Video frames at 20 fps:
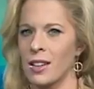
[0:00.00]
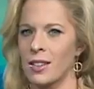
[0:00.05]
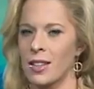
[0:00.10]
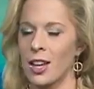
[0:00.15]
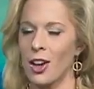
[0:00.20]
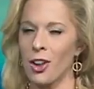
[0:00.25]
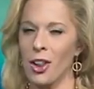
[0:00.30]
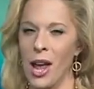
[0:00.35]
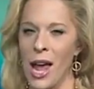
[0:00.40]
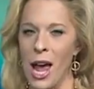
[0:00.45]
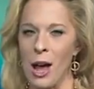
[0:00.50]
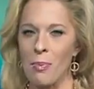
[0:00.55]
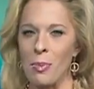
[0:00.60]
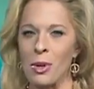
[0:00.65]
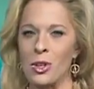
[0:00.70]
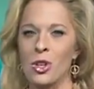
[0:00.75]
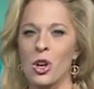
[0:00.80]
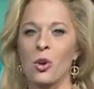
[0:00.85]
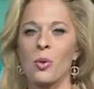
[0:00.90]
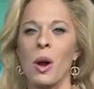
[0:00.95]
They all
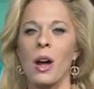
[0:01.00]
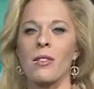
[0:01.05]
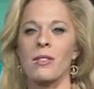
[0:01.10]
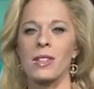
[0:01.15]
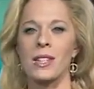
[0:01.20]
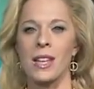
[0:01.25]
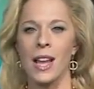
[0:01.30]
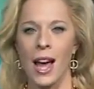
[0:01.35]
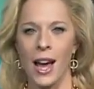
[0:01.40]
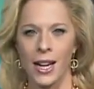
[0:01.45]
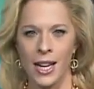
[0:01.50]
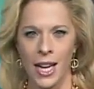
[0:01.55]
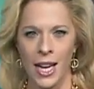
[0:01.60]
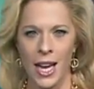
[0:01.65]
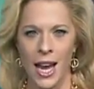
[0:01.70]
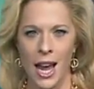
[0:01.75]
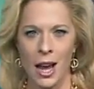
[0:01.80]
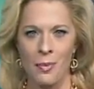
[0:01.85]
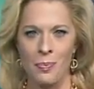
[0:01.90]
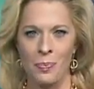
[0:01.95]
happened around 9
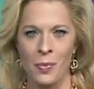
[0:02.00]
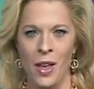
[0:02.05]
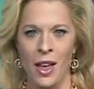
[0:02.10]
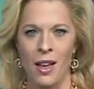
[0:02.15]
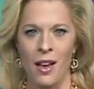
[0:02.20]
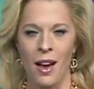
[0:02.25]
a.m.